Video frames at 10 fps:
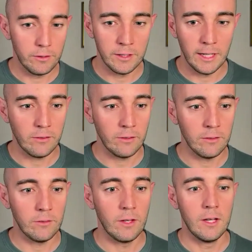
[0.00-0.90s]

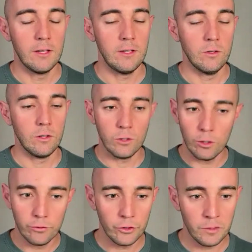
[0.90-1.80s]
connections, your
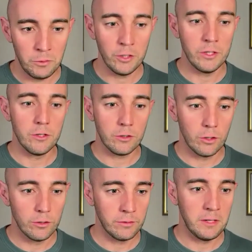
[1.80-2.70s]
closer community, your
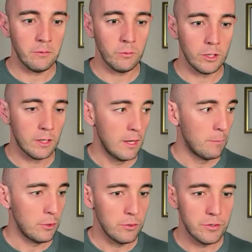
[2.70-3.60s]
closer network.
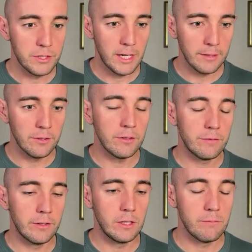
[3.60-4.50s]
But you start to
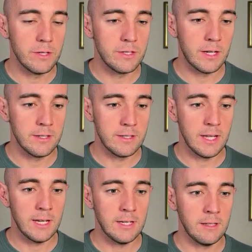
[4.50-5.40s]
develop this
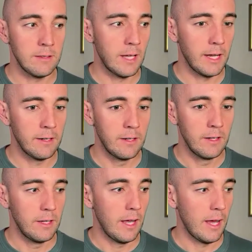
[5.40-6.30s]
understanding that
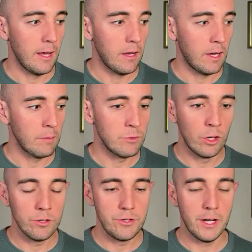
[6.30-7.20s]
I'm
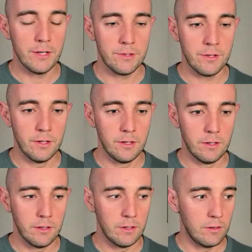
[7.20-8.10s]
not just
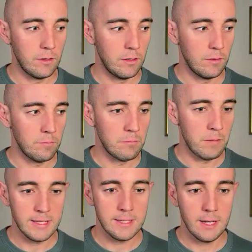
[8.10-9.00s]

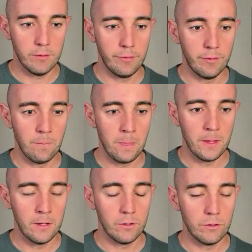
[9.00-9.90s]
myself,
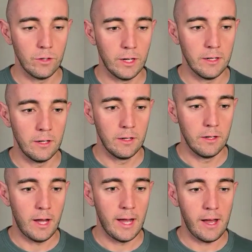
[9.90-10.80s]
right?
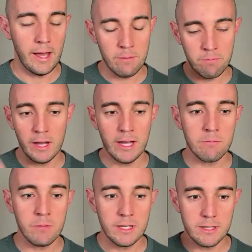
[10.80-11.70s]
I
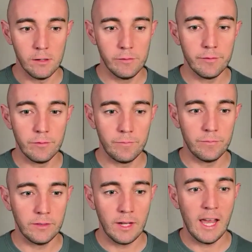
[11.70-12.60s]
am myself,
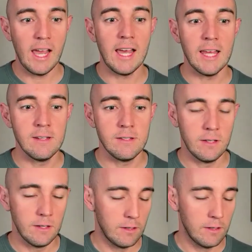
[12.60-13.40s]
and